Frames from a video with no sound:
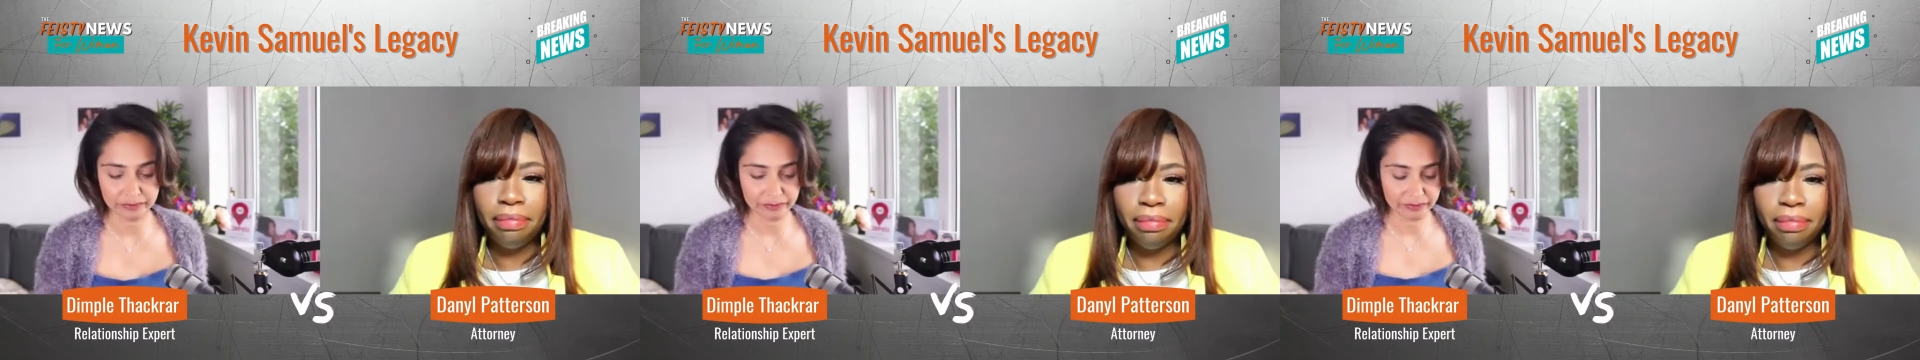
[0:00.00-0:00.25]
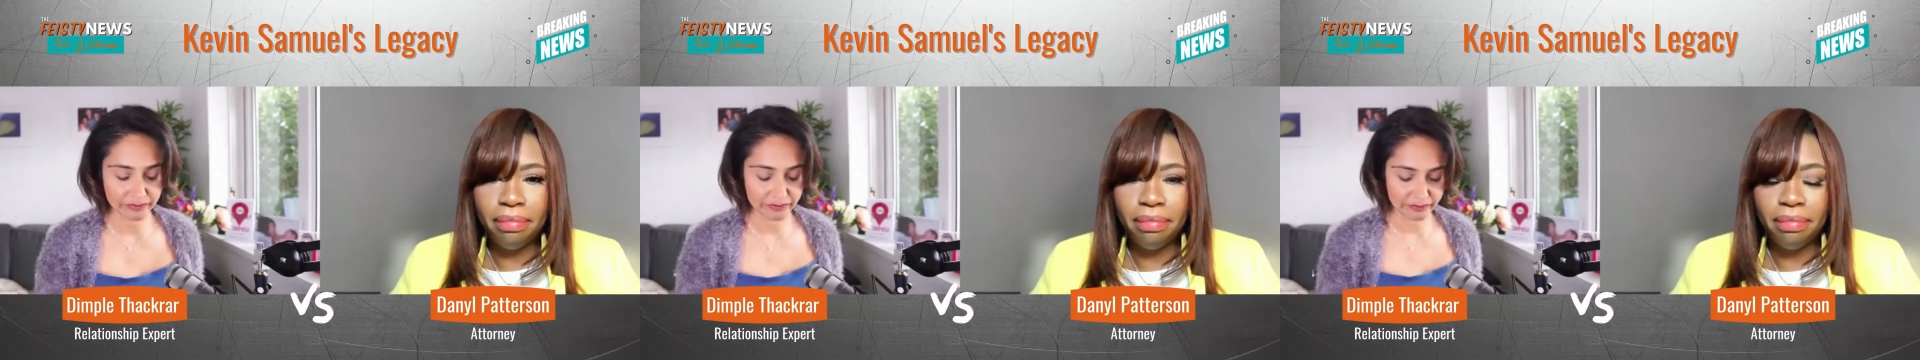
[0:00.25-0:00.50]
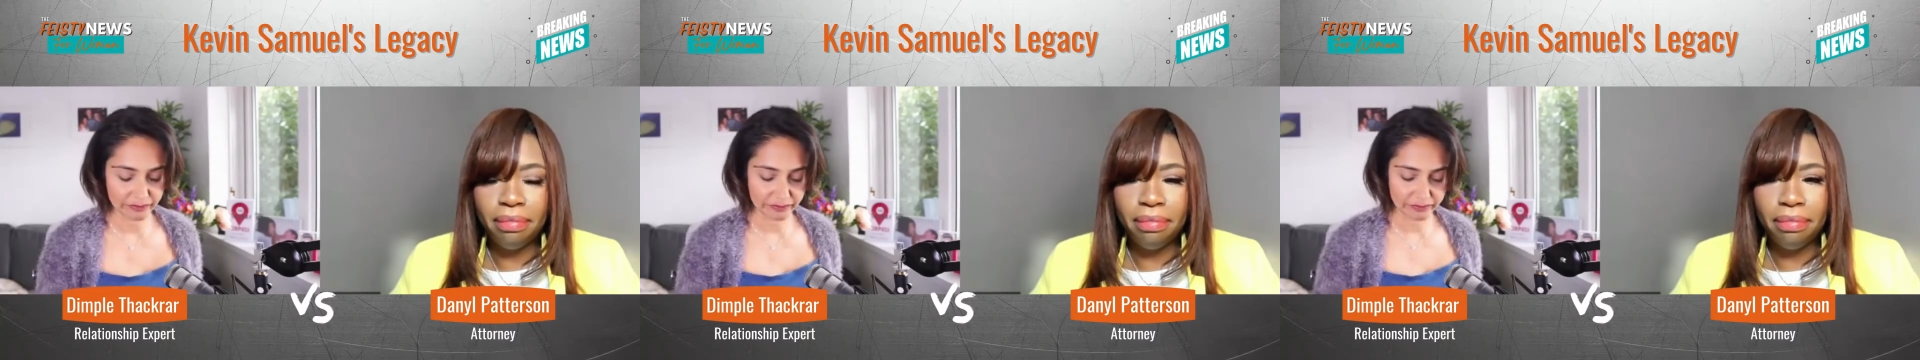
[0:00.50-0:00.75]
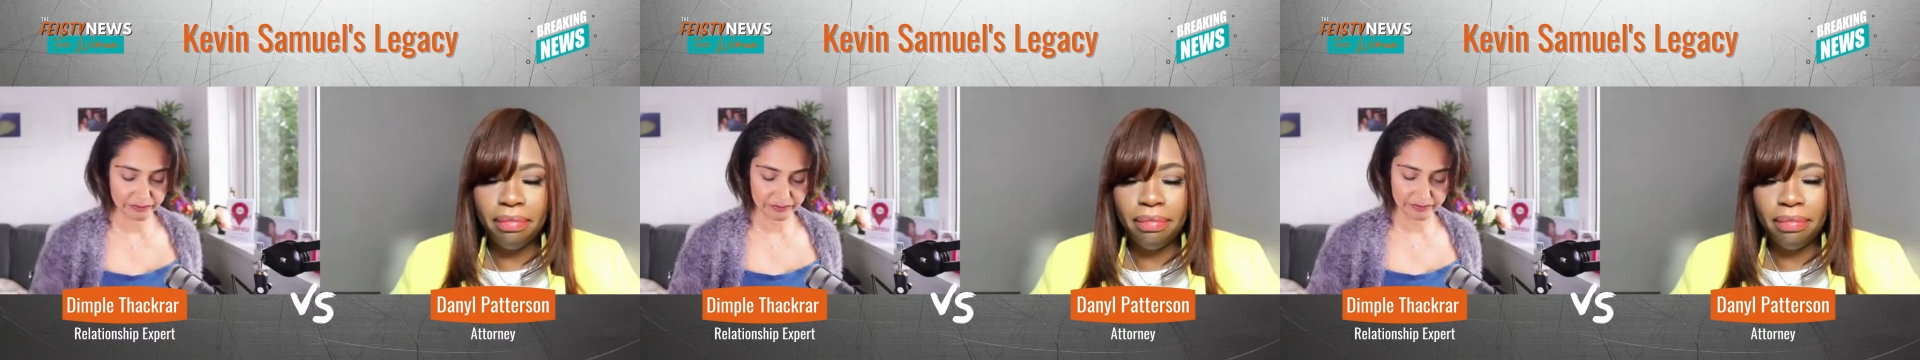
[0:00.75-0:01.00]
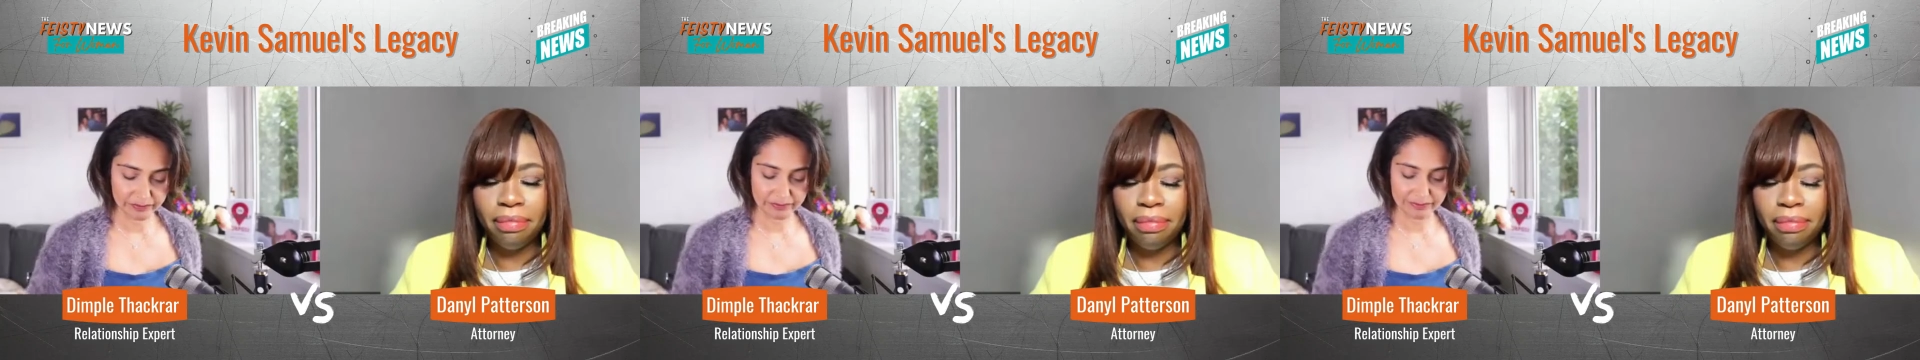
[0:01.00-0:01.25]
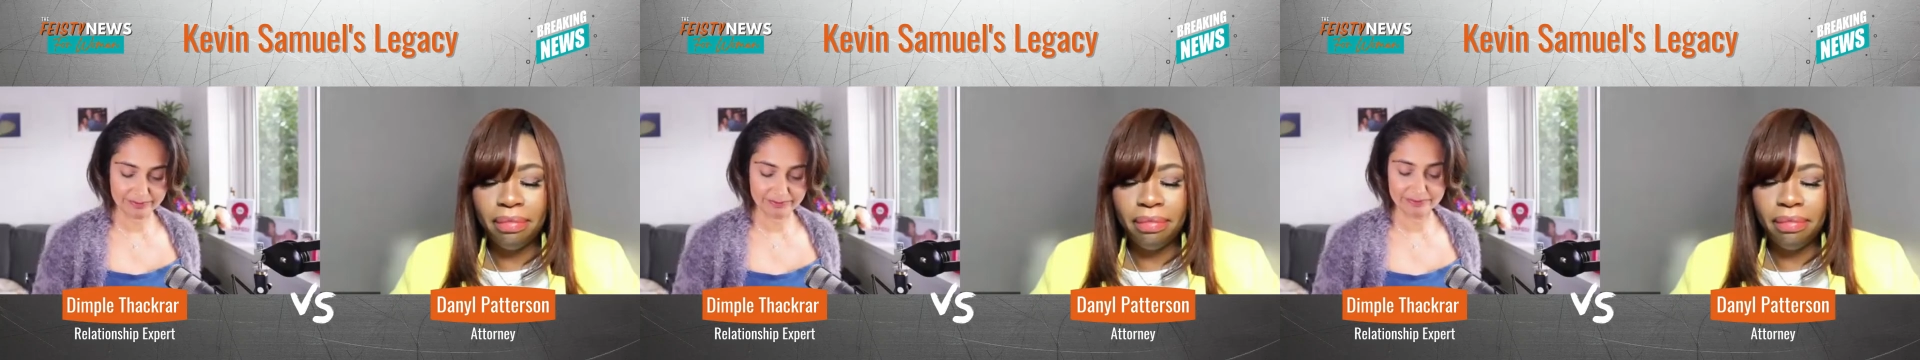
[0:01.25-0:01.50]

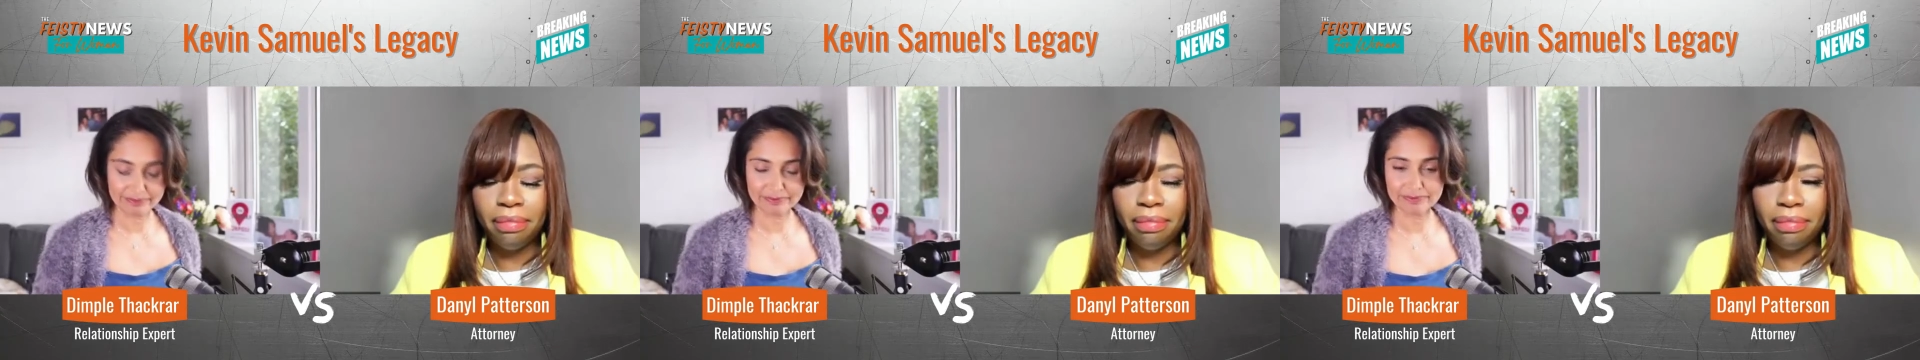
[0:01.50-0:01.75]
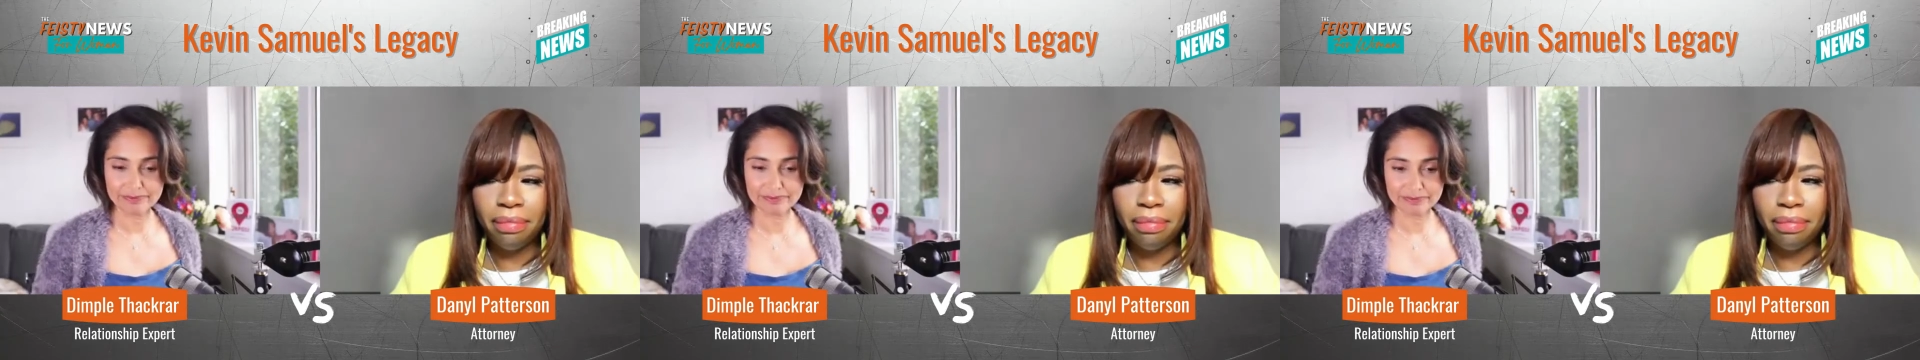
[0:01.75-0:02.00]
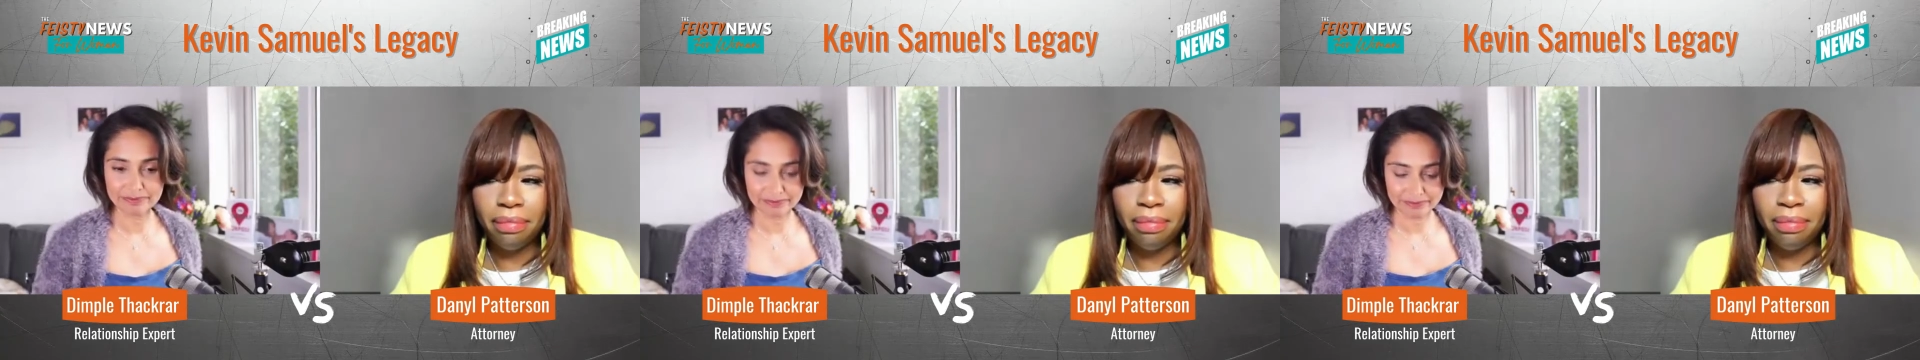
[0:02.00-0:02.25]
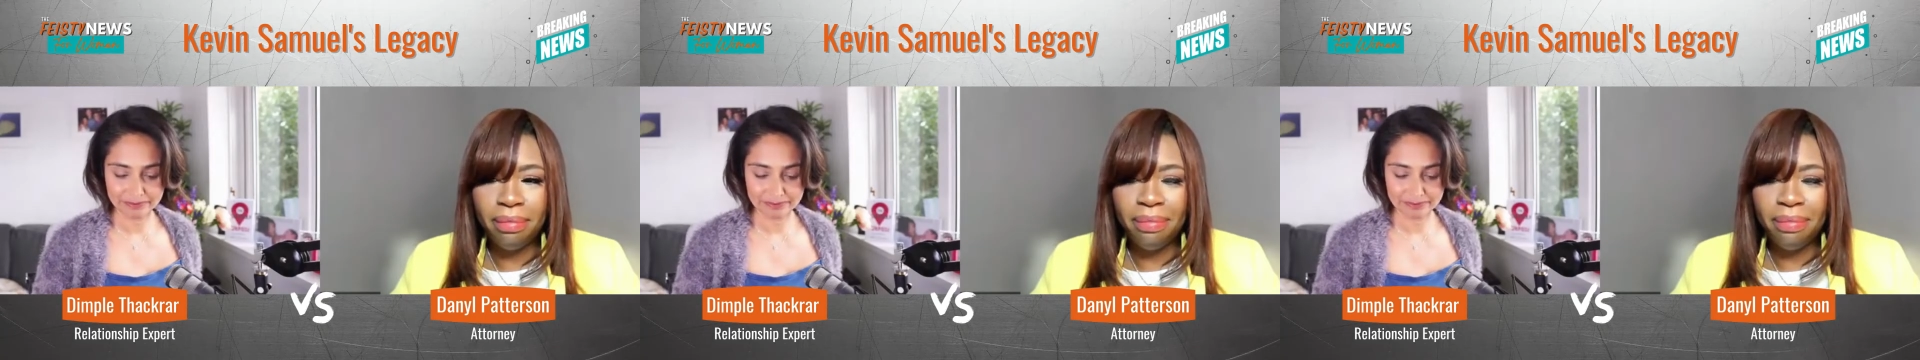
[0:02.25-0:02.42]
Nobody speaks.